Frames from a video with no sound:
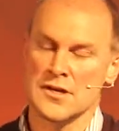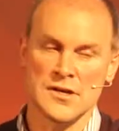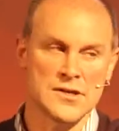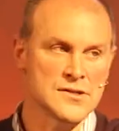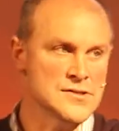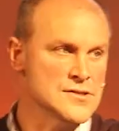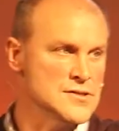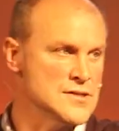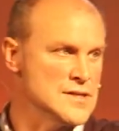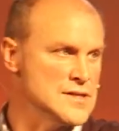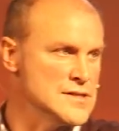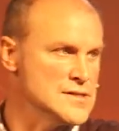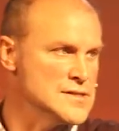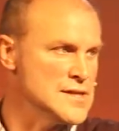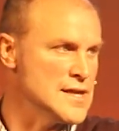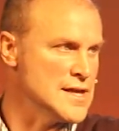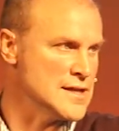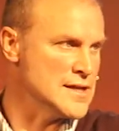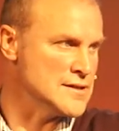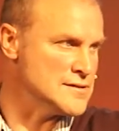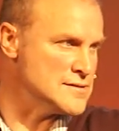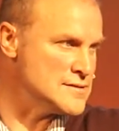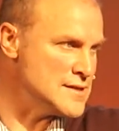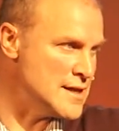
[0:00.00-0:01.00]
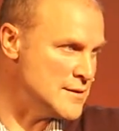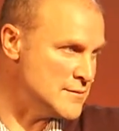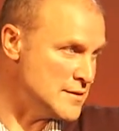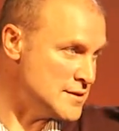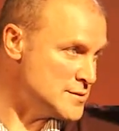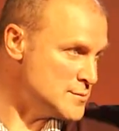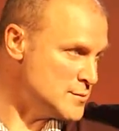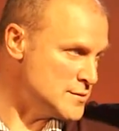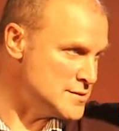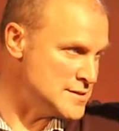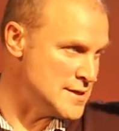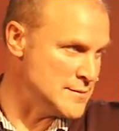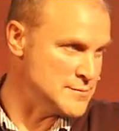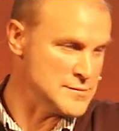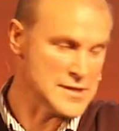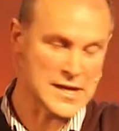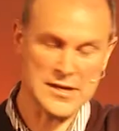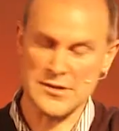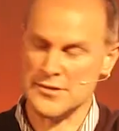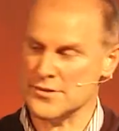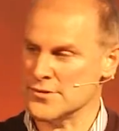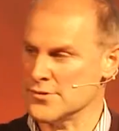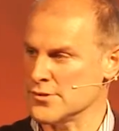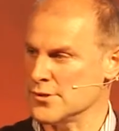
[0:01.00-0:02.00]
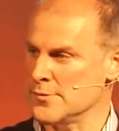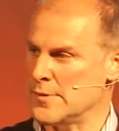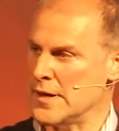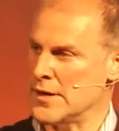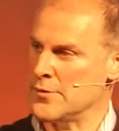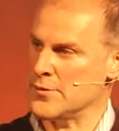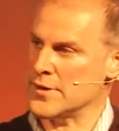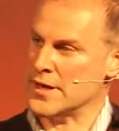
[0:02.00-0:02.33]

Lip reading: to these things. That's what temptation is all about.